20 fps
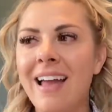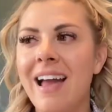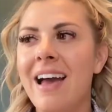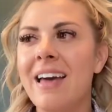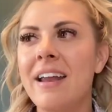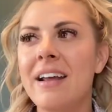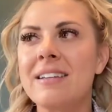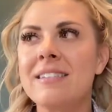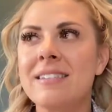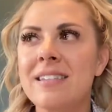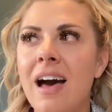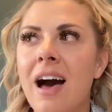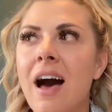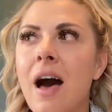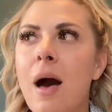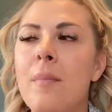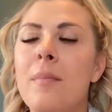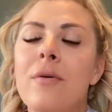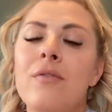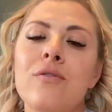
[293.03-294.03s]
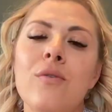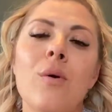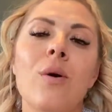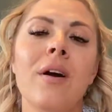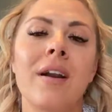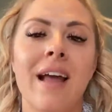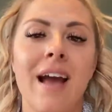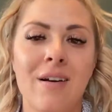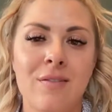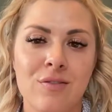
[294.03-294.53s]
and I saw a before
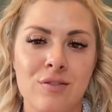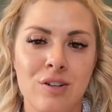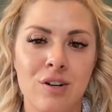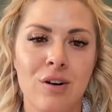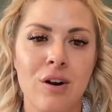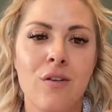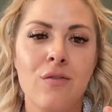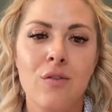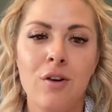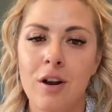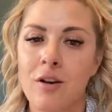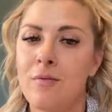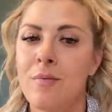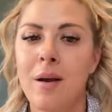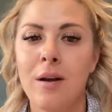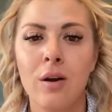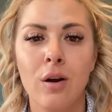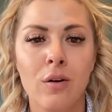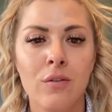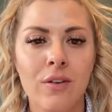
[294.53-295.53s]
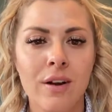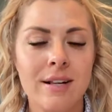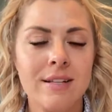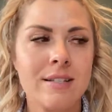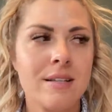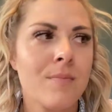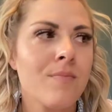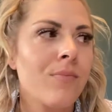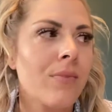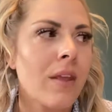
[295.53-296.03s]
and after of one of my
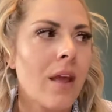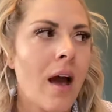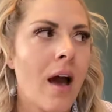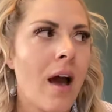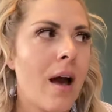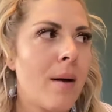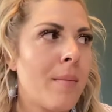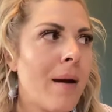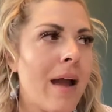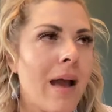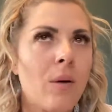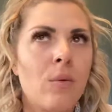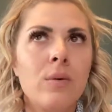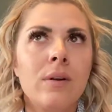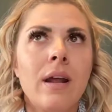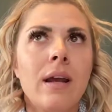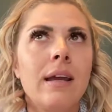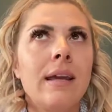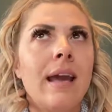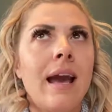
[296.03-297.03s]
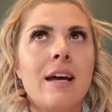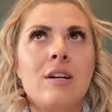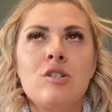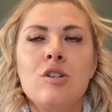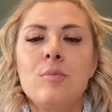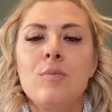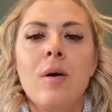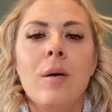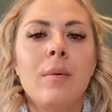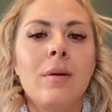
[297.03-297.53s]
girlfriends. I would guess
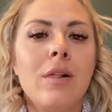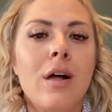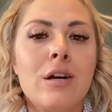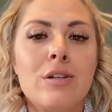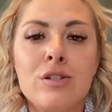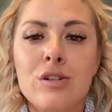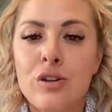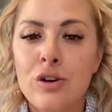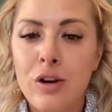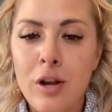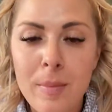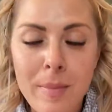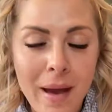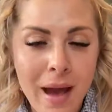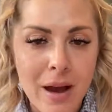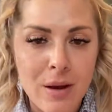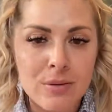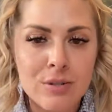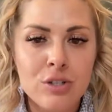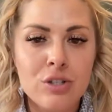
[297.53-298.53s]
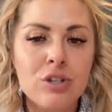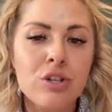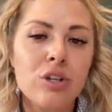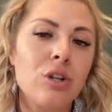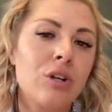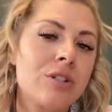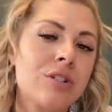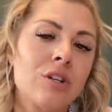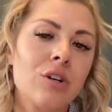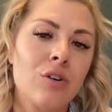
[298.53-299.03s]
she probably lost 30 pounds. She
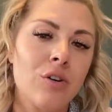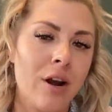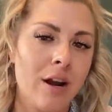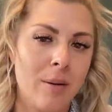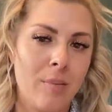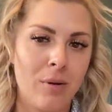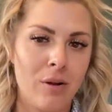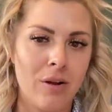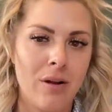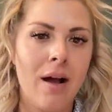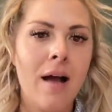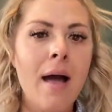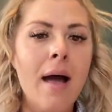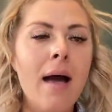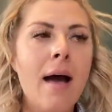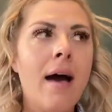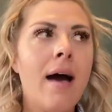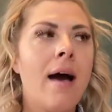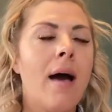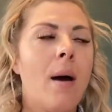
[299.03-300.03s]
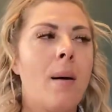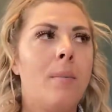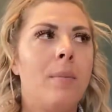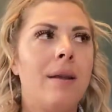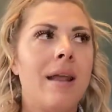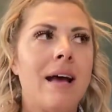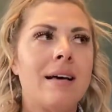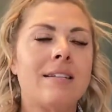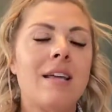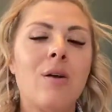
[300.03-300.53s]
looked incredible. But
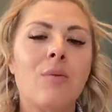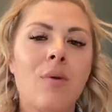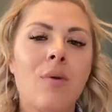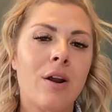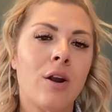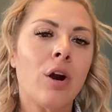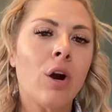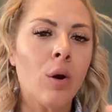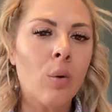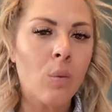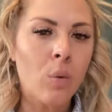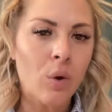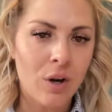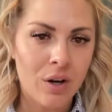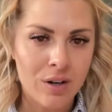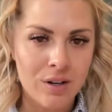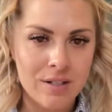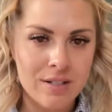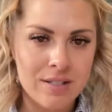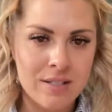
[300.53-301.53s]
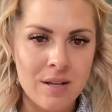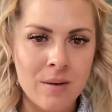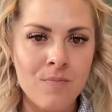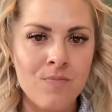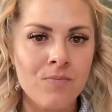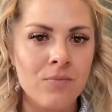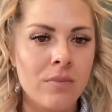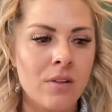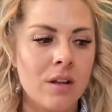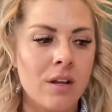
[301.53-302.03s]
as I her words,
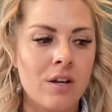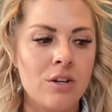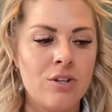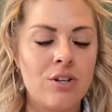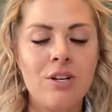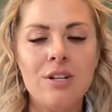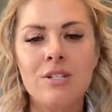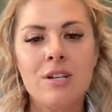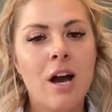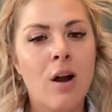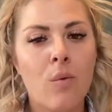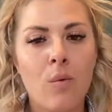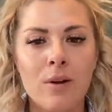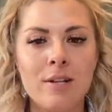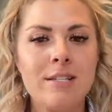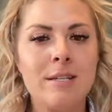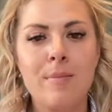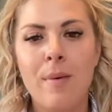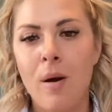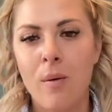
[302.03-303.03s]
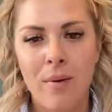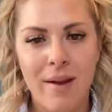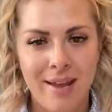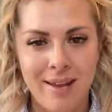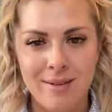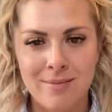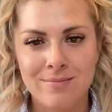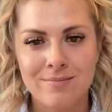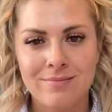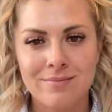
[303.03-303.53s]
she didn't talk once about
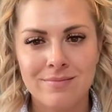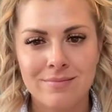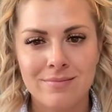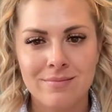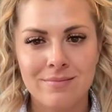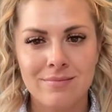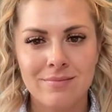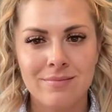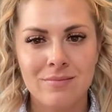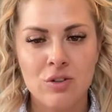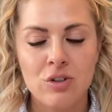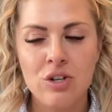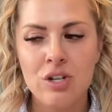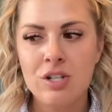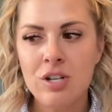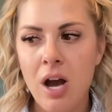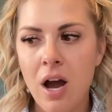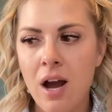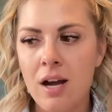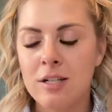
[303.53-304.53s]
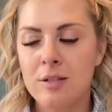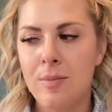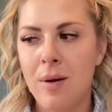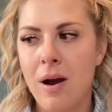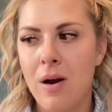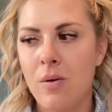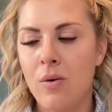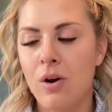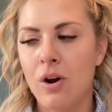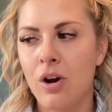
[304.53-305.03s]
weight. She talked
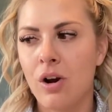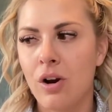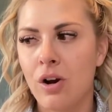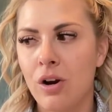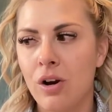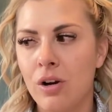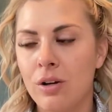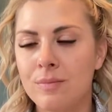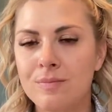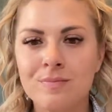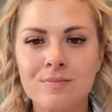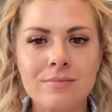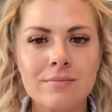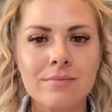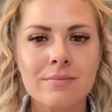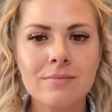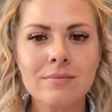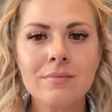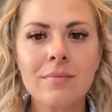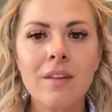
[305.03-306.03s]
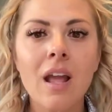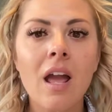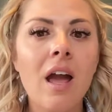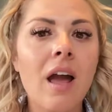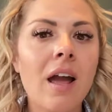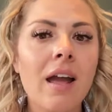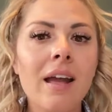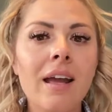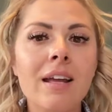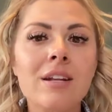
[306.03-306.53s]
about her
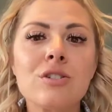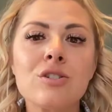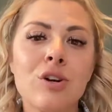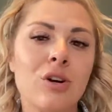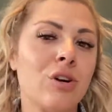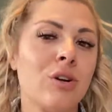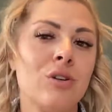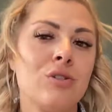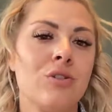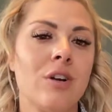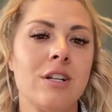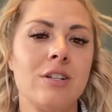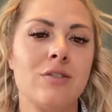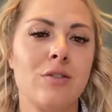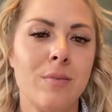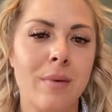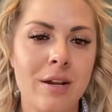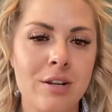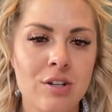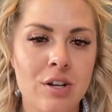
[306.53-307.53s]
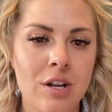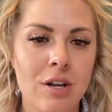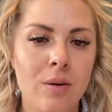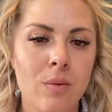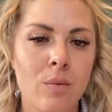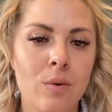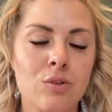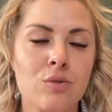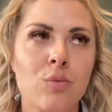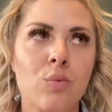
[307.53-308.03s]
internal transformation,
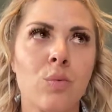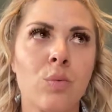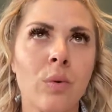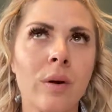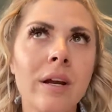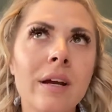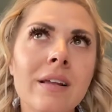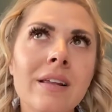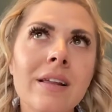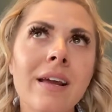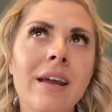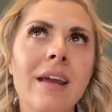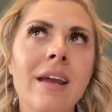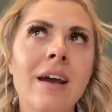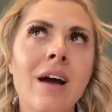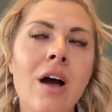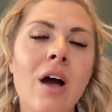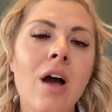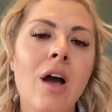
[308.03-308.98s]
which really